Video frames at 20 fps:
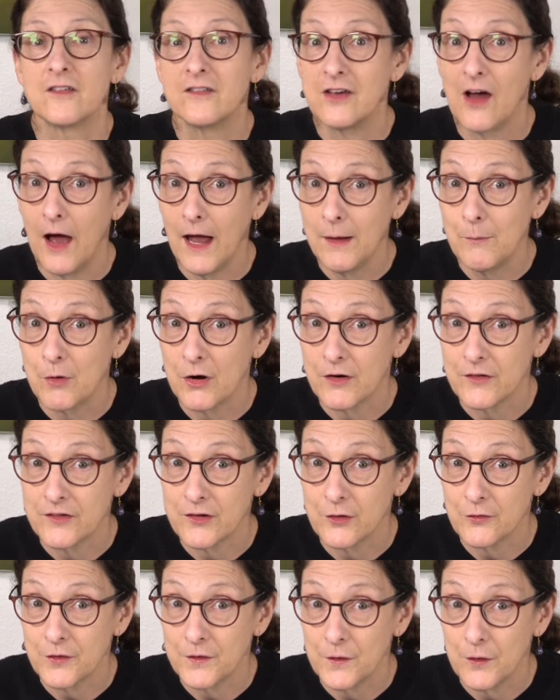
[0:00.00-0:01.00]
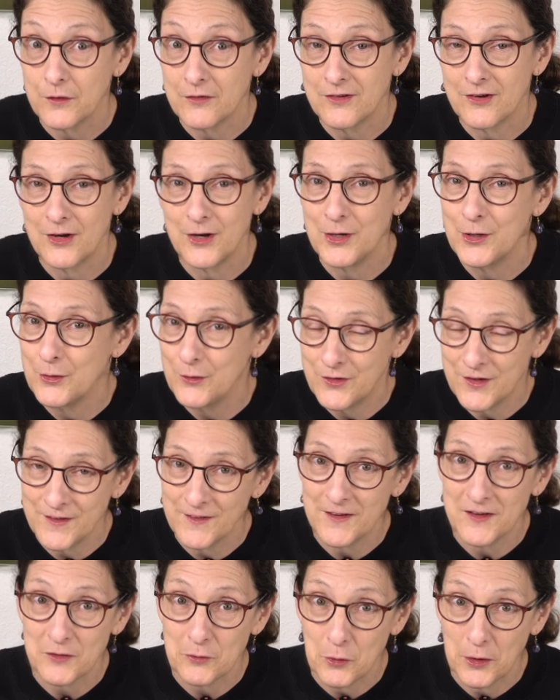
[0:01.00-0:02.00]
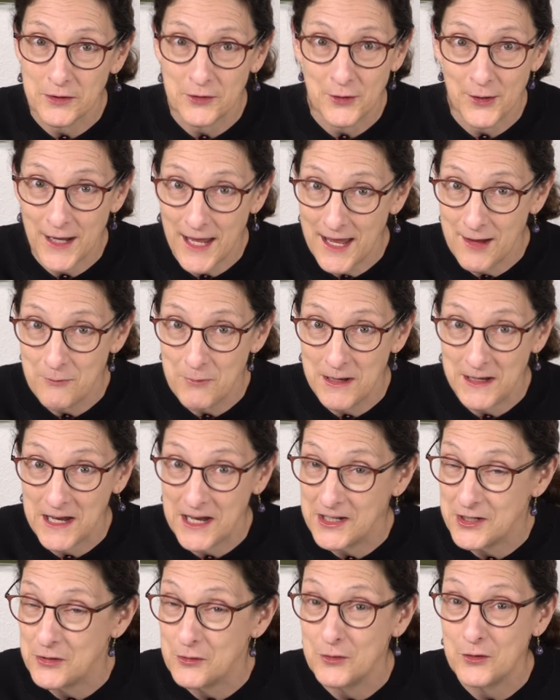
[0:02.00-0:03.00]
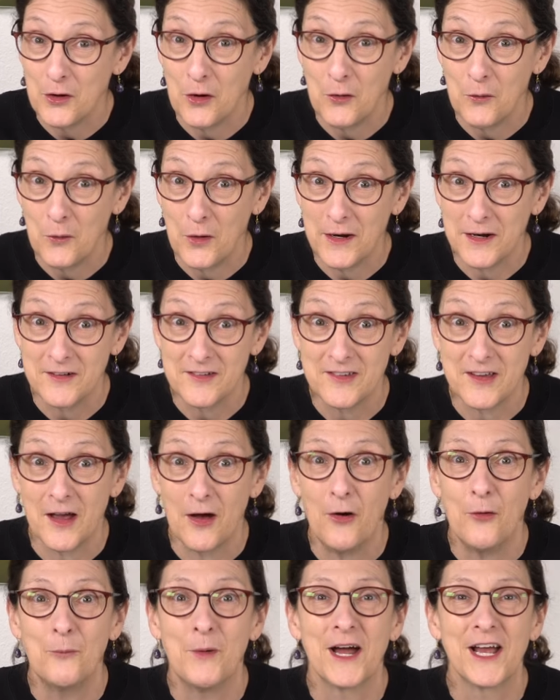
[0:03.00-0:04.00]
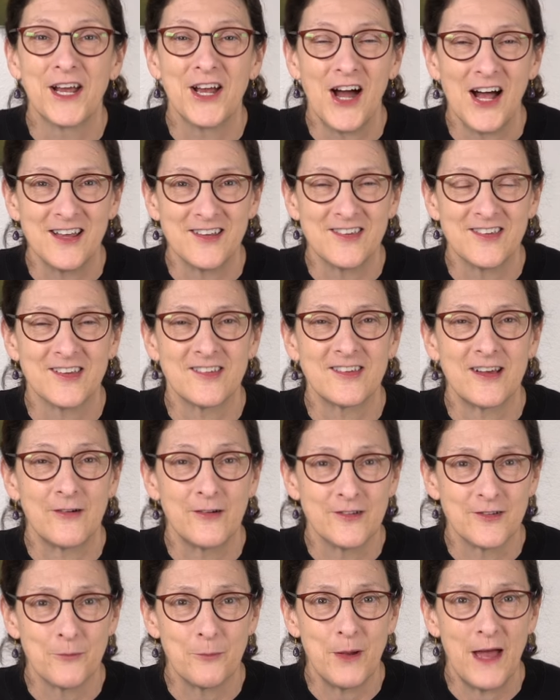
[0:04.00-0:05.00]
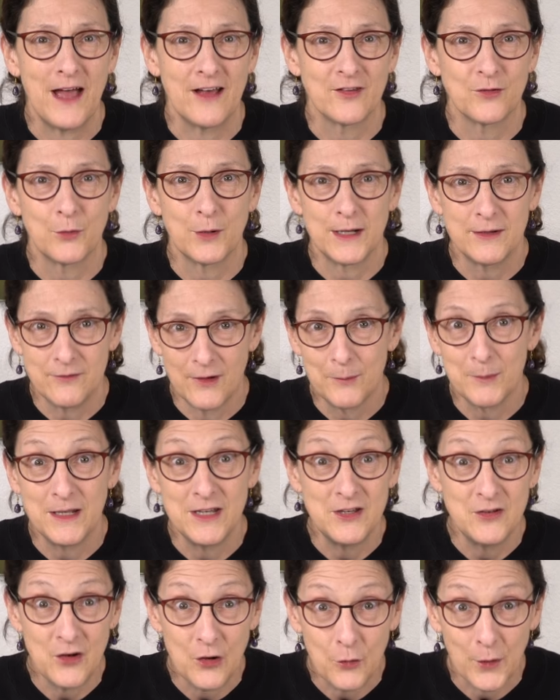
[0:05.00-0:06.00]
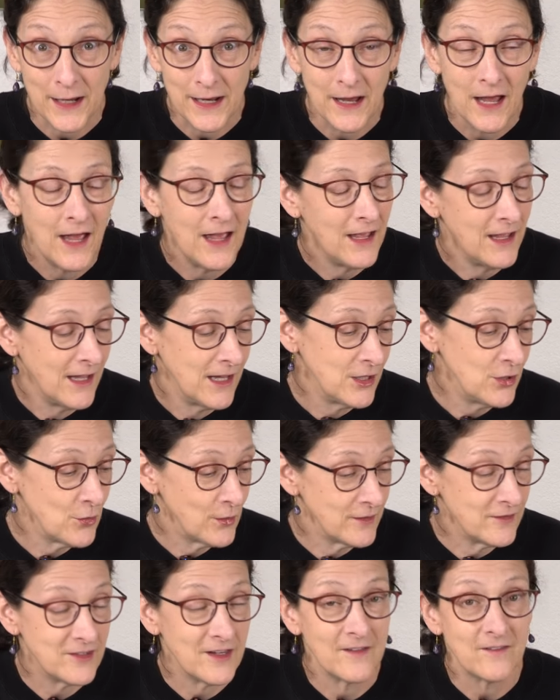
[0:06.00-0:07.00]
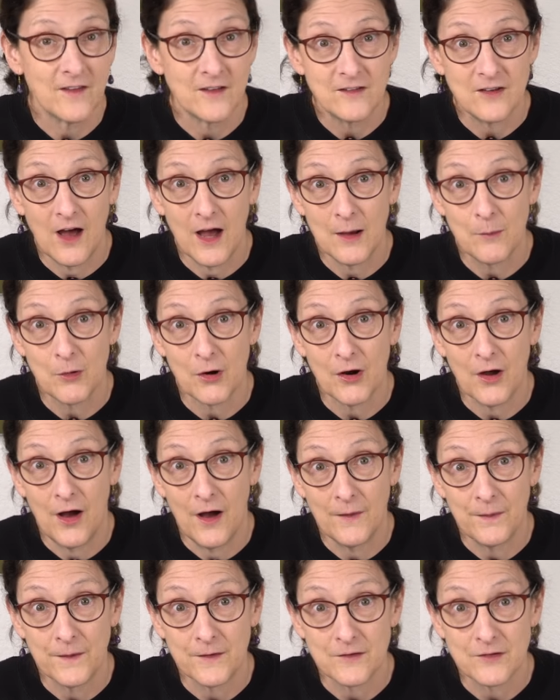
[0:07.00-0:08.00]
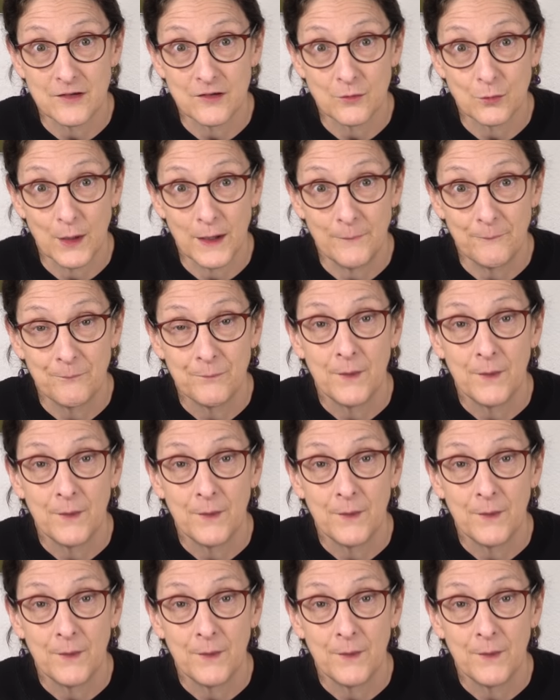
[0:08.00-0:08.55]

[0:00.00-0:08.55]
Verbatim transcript: a timer. So for those of you using this while you're gaming and you don't want to say, oh my God, 6 hours have passed, what have I been doing? You can set the timer on this as well.